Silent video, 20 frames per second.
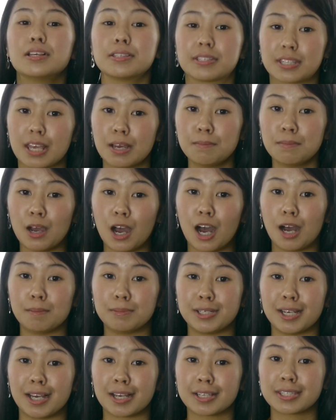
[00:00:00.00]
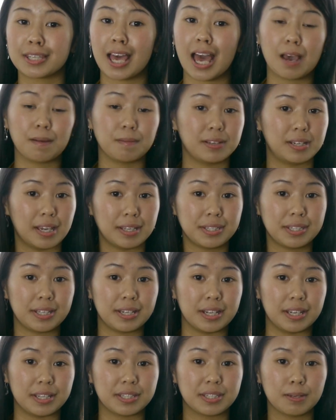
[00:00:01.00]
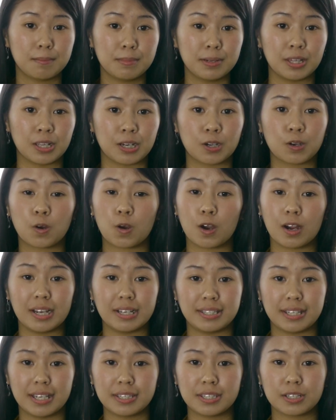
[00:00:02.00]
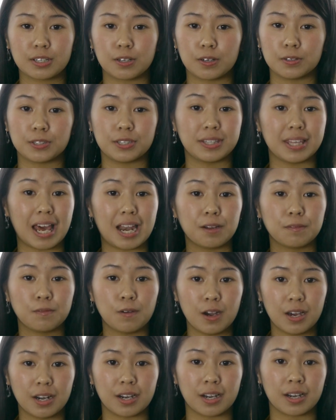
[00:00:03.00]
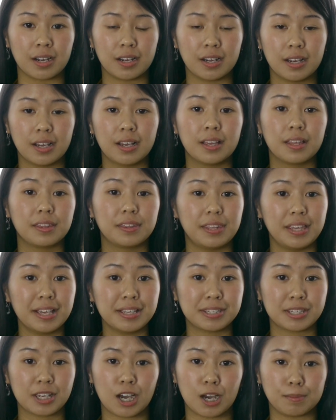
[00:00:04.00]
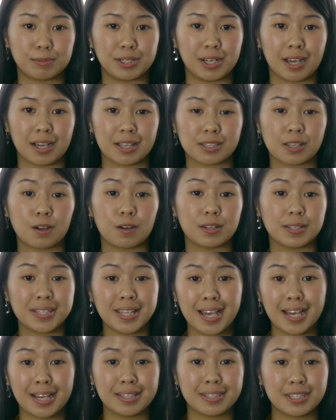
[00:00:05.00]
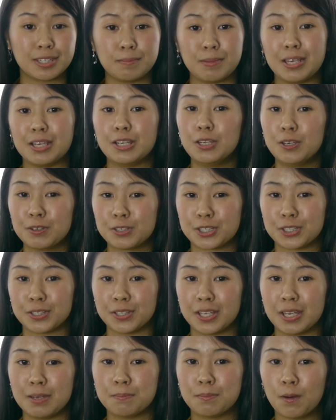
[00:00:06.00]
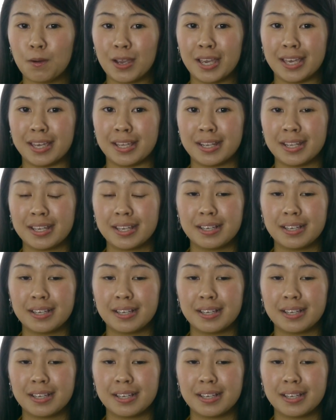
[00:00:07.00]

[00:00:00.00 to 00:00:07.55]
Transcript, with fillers: Some objects have a density similar or identical to that of water. These objects are said to be neutrally buoyant.